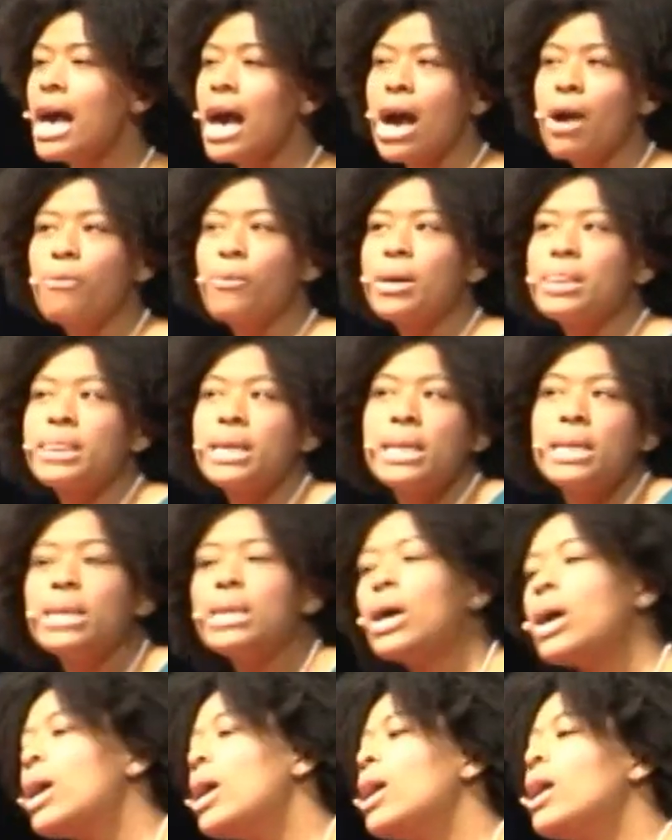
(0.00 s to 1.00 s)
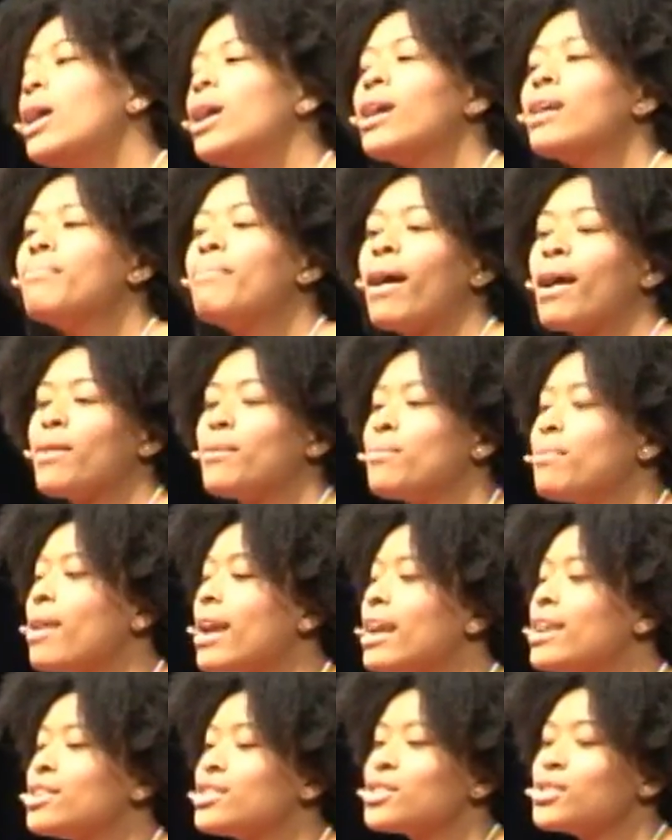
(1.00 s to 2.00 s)
I want the long,
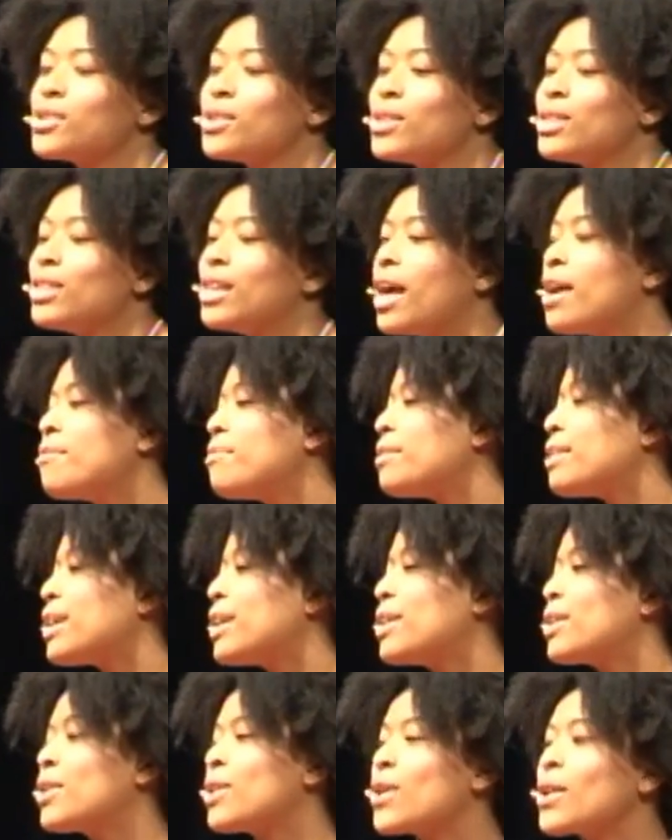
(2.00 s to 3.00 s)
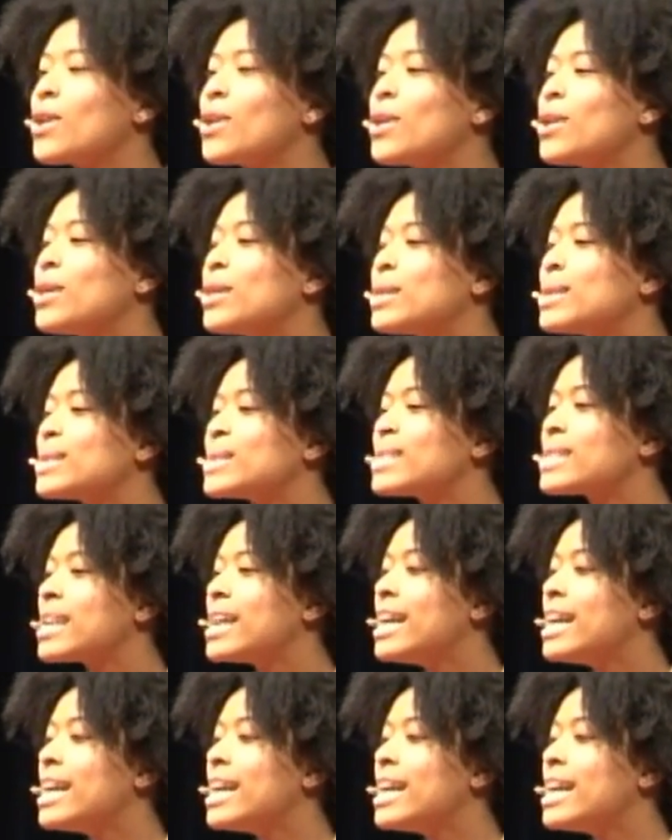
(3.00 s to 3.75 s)
biracial, lovely curls.